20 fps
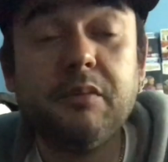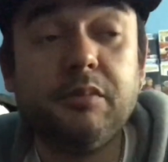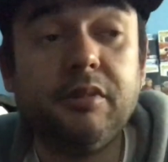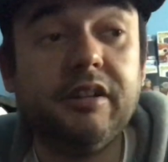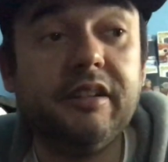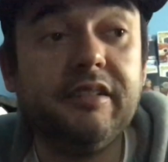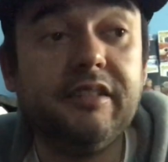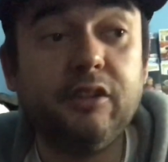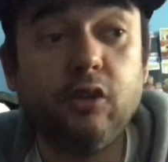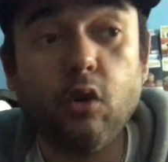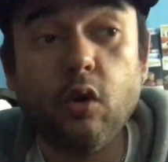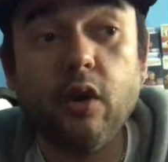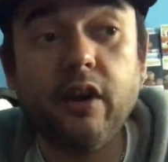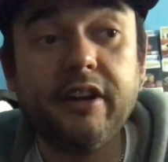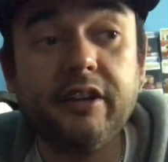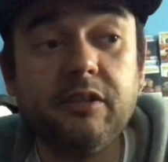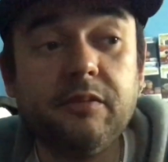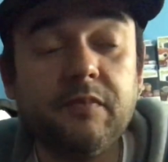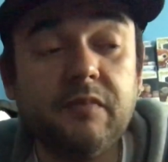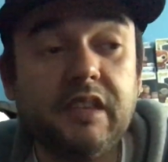But
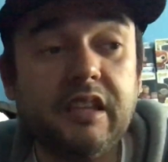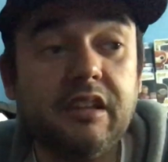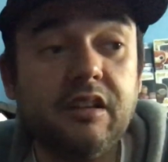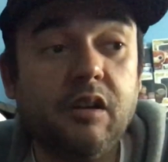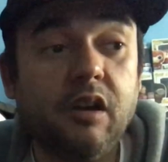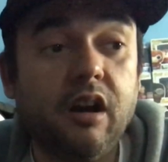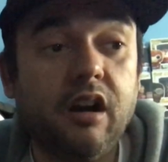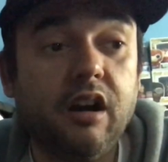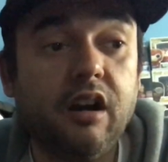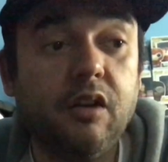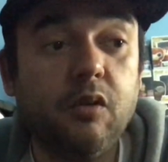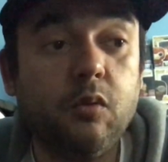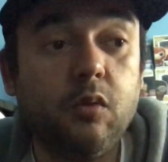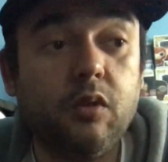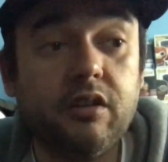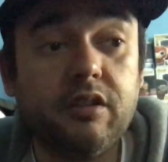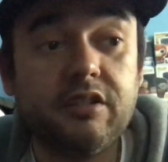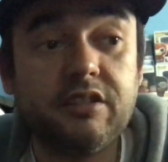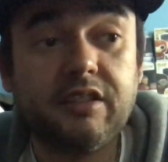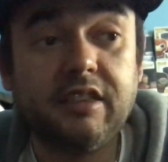Noid, uh,
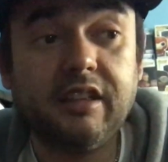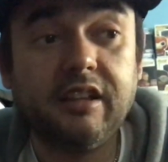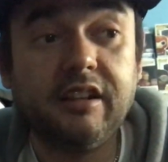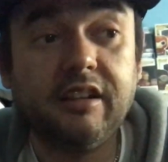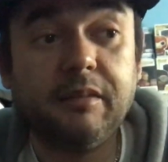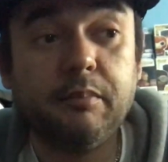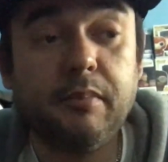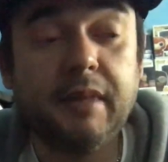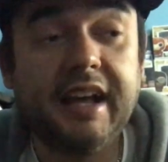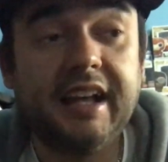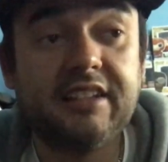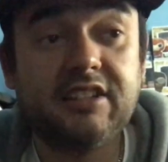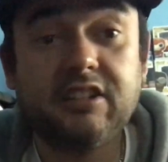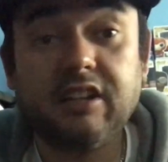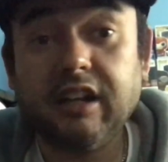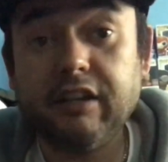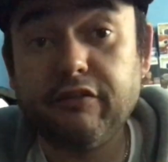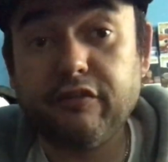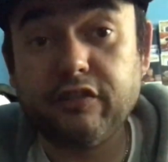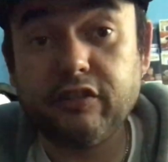was the
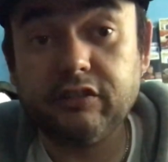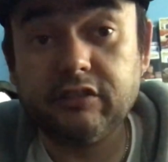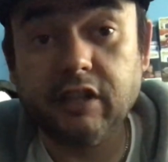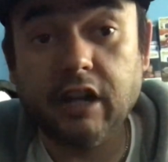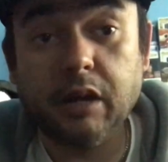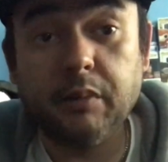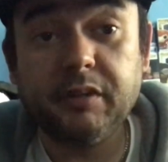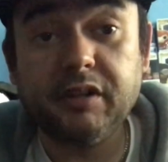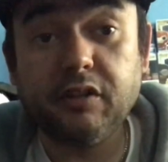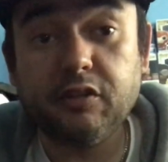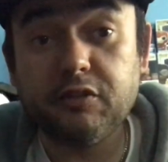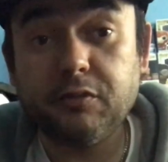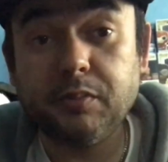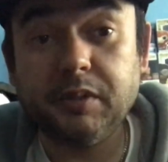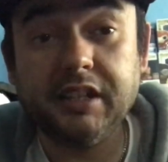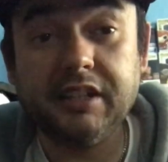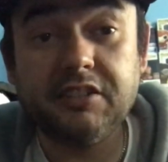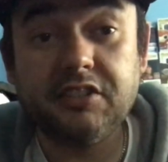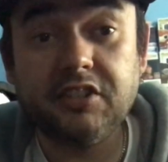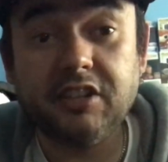mascot for Domino's
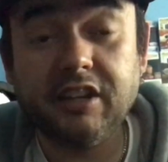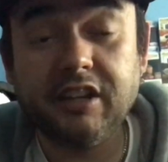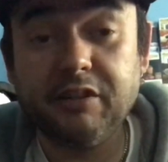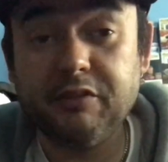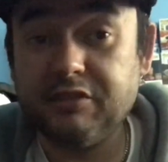Pizza.